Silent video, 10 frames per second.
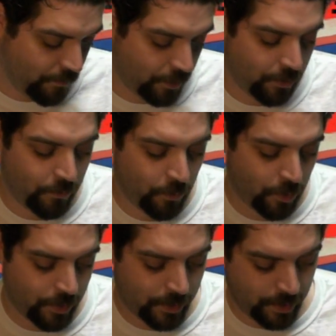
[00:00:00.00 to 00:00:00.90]
Vertical
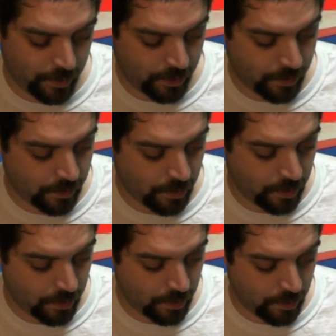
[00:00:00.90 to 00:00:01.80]
Force is
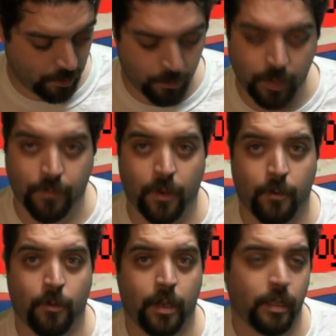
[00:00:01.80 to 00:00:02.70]
a really
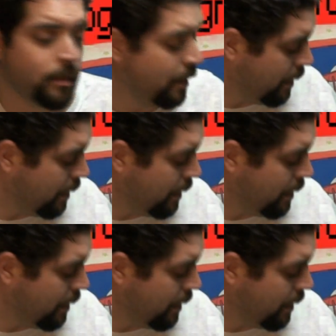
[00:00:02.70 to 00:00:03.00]
fun one. It's